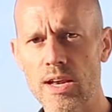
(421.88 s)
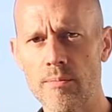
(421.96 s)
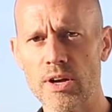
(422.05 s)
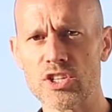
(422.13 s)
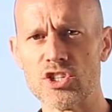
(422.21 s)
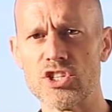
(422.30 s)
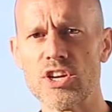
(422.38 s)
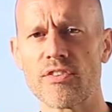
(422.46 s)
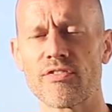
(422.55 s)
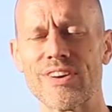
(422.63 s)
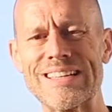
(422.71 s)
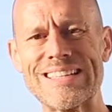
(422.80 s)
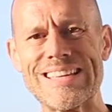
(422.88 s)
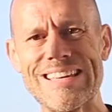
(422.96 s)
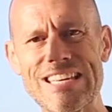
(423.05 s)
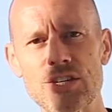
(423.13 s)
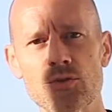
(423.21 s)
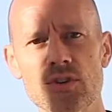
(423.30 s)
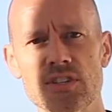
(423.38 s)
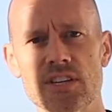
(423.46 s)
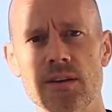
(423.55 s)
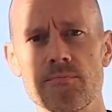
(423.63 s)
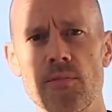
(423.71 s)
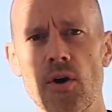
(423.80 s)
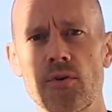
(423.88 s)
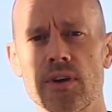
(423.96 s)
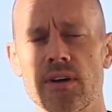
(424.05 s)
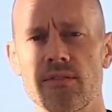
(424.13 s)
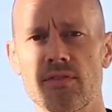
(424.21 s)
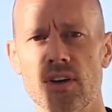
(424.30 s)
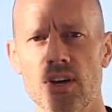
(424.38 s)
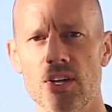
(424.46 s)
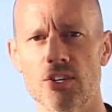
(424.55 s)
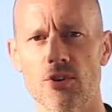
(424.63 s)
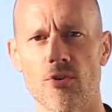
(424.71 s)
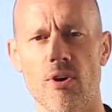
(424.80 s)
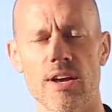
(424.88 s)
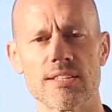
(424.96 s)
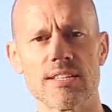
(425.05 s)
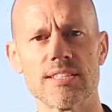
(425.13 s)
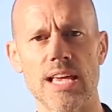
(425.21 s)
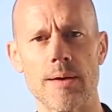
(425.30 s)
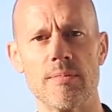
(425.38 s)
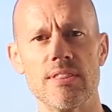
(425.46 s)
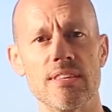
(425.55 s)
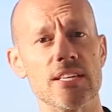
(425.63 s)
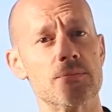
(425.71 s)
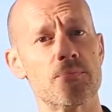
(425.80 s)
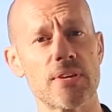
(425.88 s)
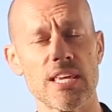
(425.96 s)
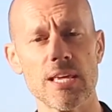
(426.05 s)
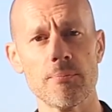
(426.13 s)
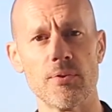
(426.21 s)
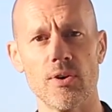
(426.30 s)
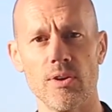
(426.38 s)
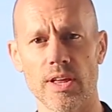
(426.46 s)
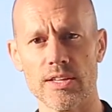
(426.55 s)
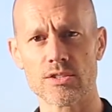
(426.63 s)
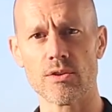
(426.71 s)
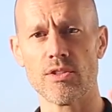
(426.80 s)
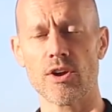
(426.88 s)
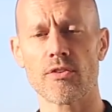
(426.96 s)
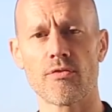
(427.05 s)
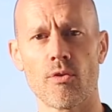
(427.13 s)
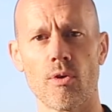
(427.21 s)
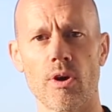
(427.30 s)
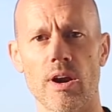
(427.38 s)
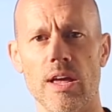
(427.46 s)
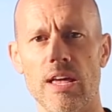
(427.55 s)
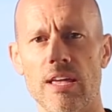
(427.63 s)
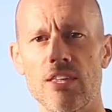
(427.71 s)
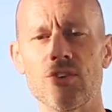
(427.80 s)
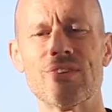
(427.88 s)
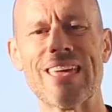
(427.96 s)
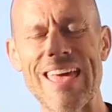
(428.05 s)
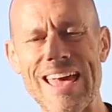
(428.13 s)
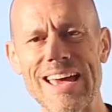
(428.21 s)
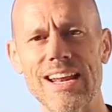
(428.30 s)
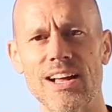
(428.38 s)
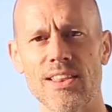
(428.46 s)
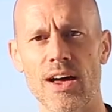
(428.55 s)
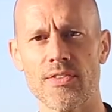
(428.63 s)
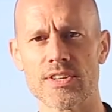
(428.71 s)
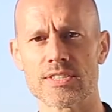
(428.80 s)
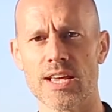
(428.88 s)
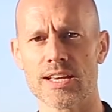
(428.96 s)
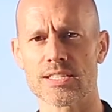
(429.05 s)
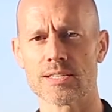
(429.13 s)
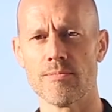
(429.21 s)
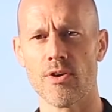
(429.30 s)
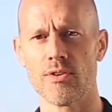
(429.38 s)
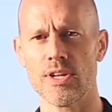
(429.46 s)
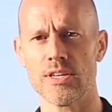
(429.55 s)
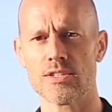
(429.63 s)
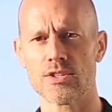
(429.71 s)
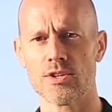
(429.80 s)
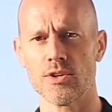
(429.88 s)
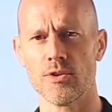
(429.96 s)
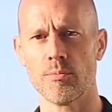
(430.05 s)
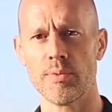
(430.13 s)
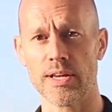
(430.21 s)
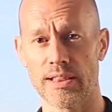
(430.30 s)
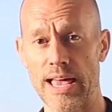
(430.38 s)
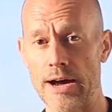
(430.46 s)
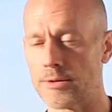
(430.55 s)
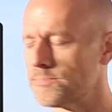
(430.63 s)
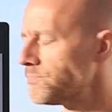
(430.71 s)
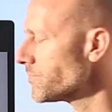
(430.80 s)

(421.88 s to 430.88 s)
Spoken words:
a much different interest and motive to cross-examine these people, and so therefore you can't allow this testimony to be allowed.